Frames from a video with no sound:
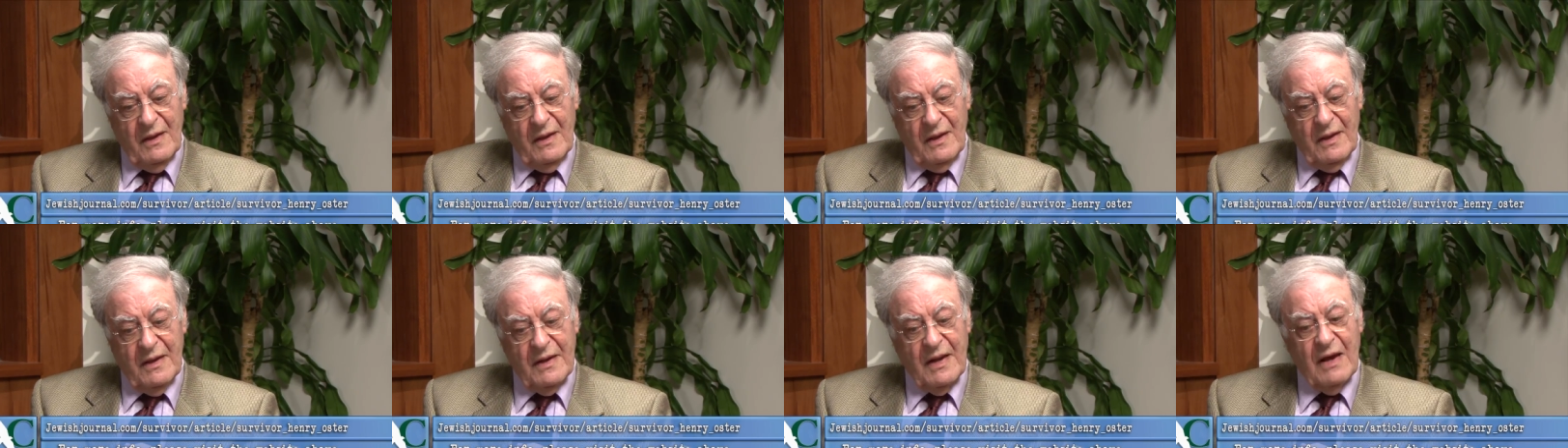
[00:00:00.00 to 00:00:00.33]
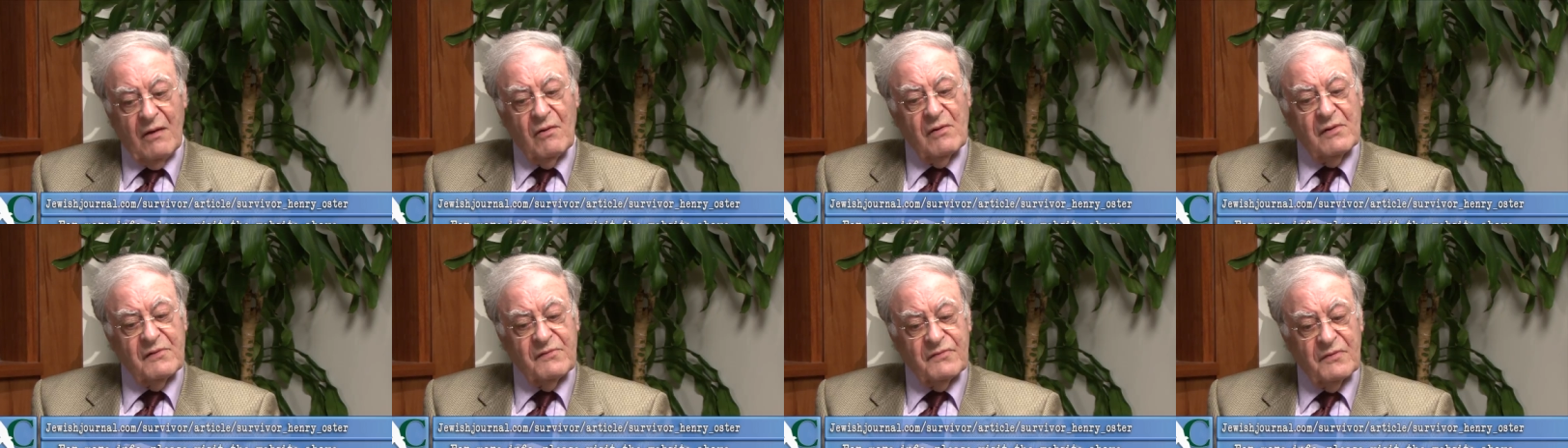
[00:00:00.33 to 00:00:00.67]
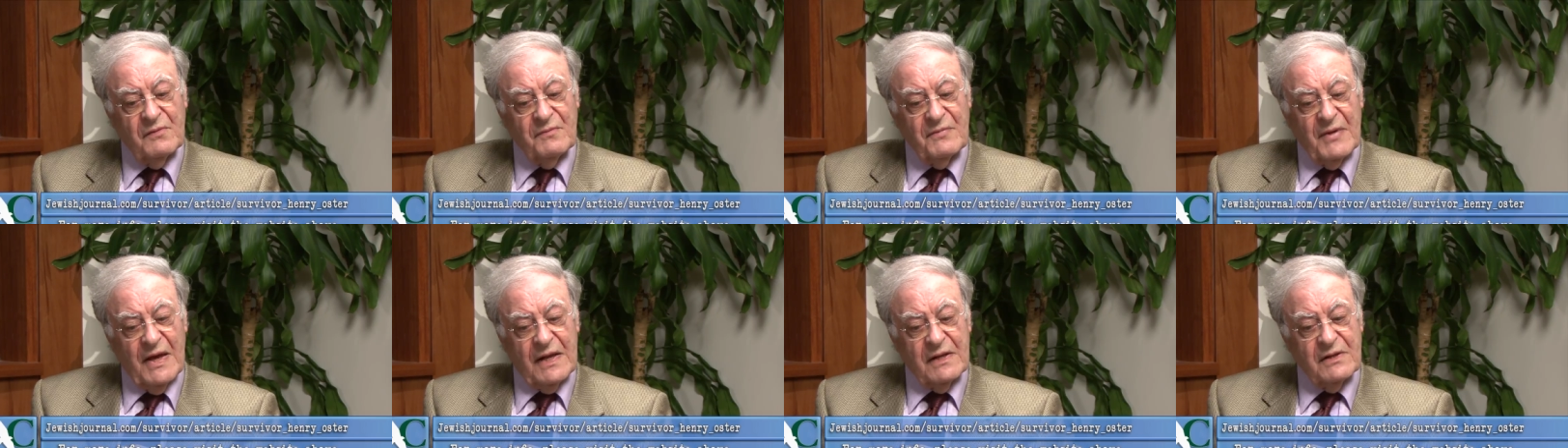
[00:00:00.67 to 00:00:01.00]
And I also
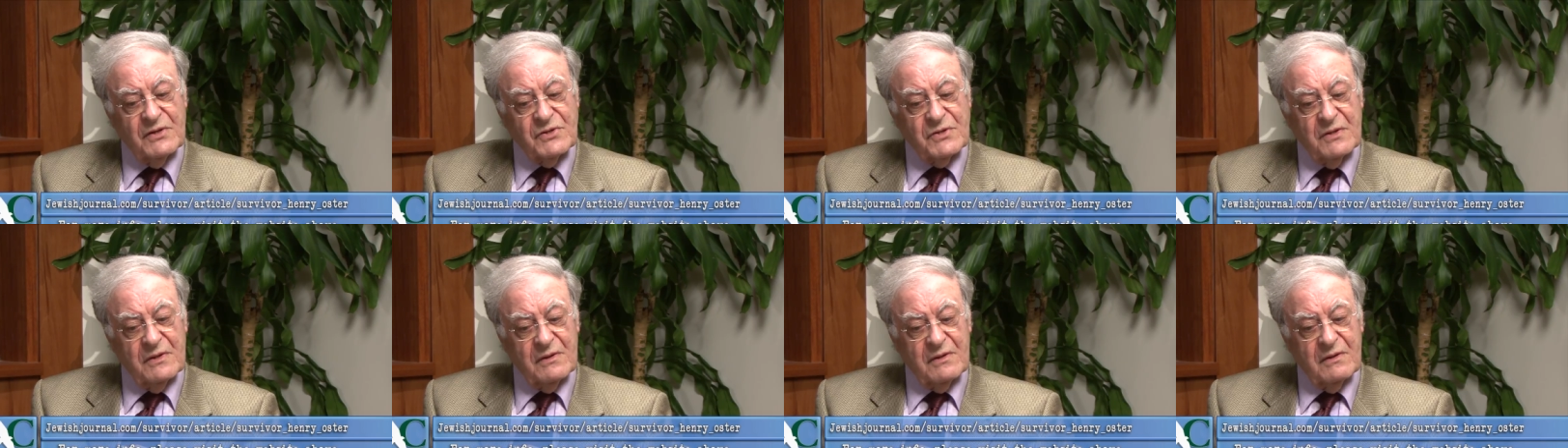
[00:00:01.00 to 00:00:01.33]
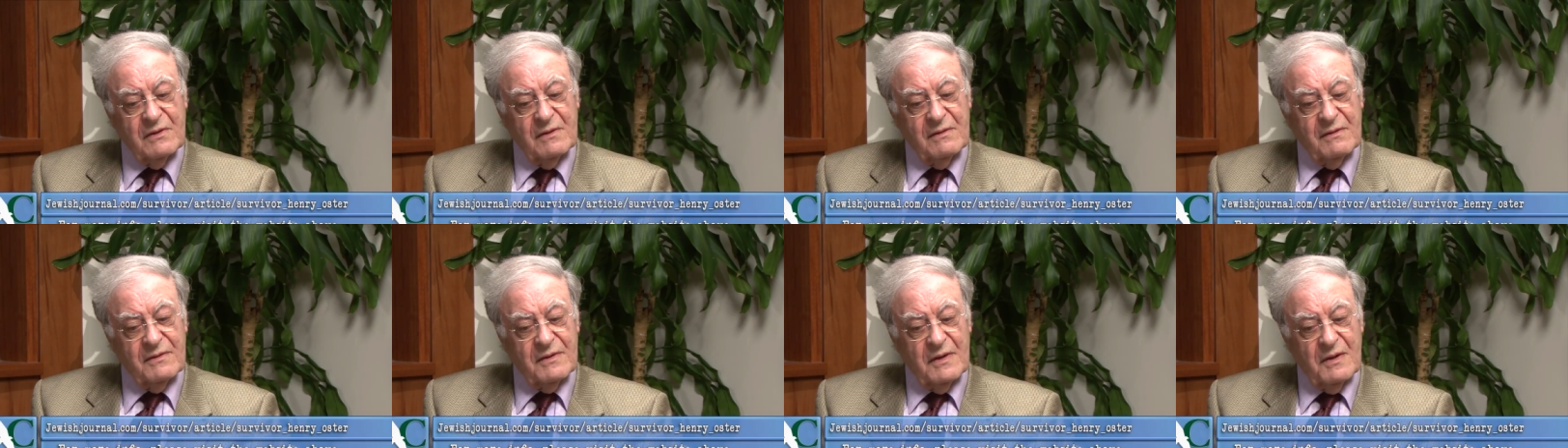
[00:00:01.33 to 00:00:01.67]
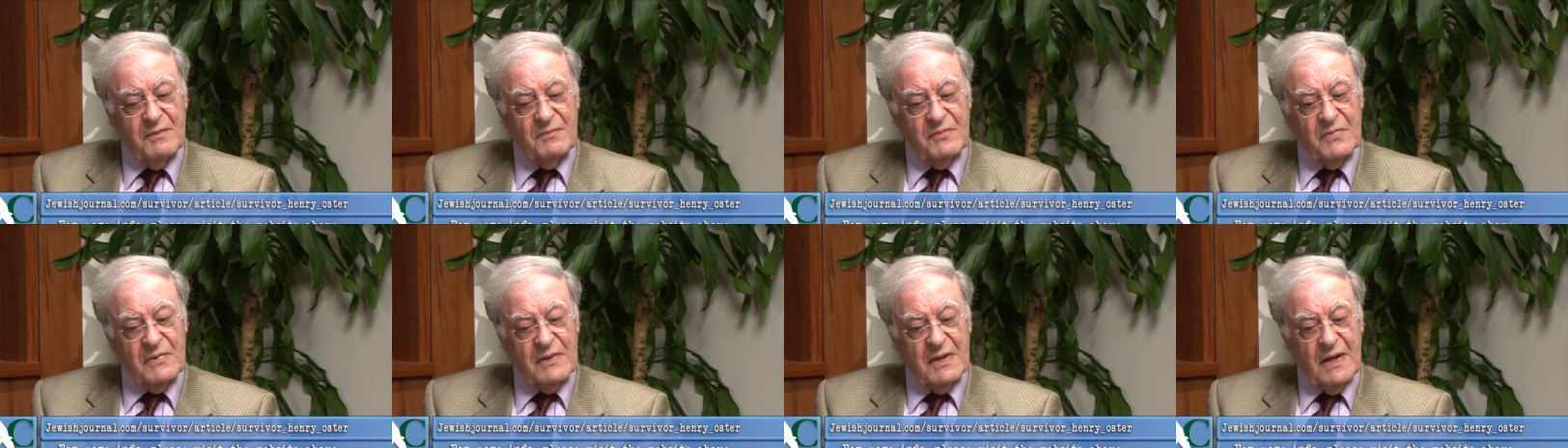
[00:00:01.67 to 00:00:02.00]
mentioned to
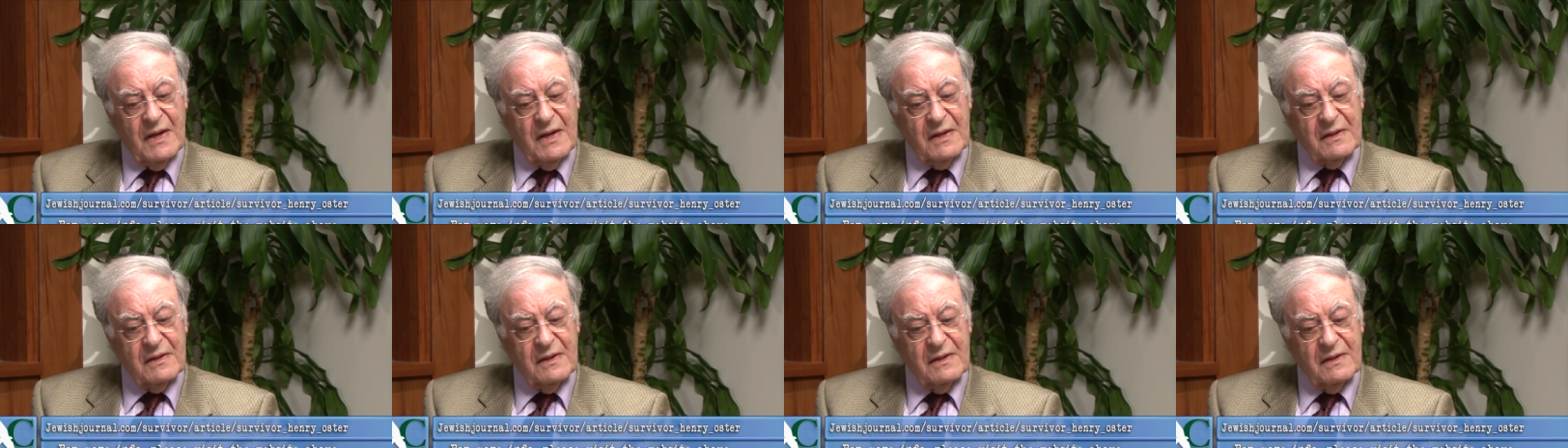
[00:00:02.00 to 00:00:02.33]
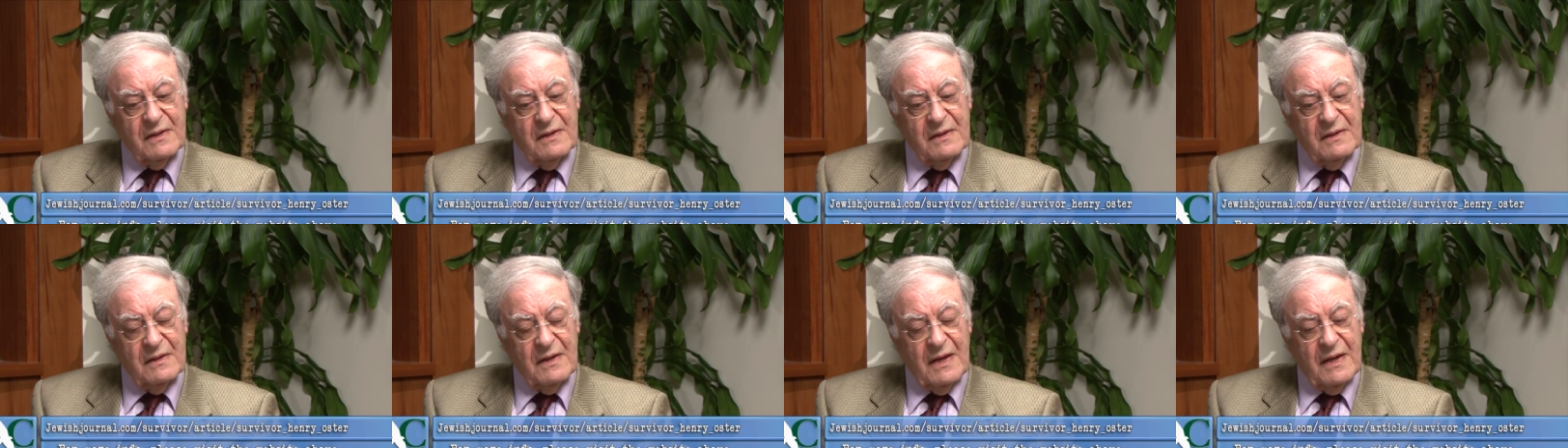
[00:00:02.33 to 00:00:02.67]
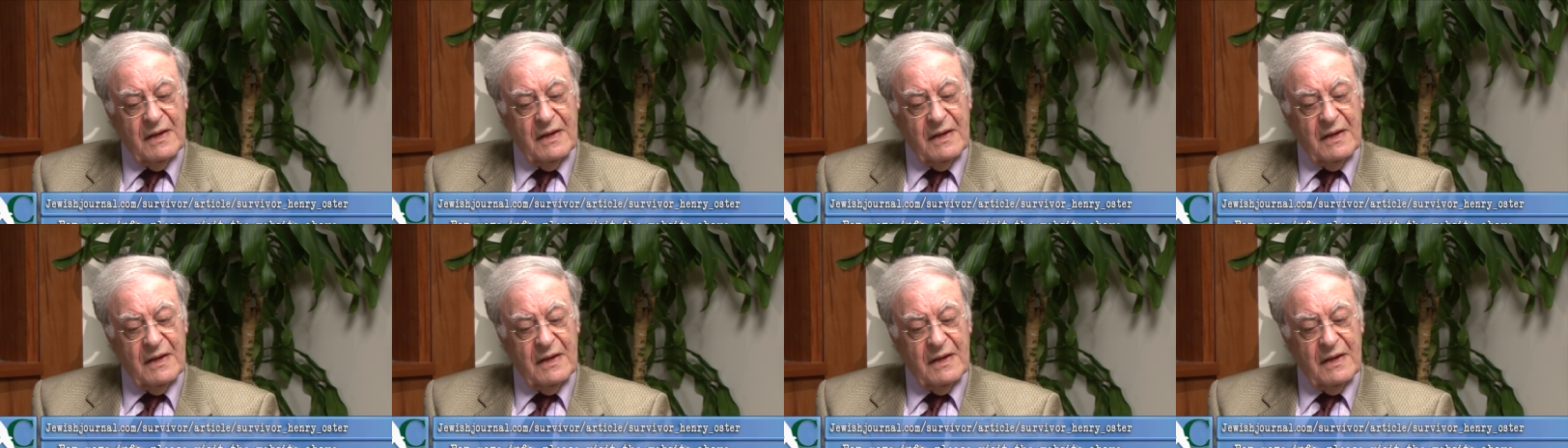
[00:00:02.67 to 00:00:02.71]
them that uh,